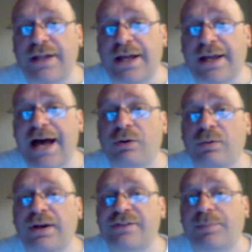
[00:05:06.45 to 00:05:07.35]
that God would
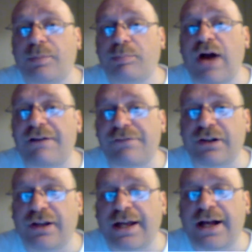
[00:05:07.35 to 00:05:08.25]
raise up a
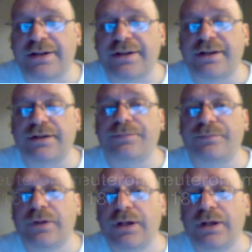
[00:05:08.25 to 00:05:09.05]
prophet like unto him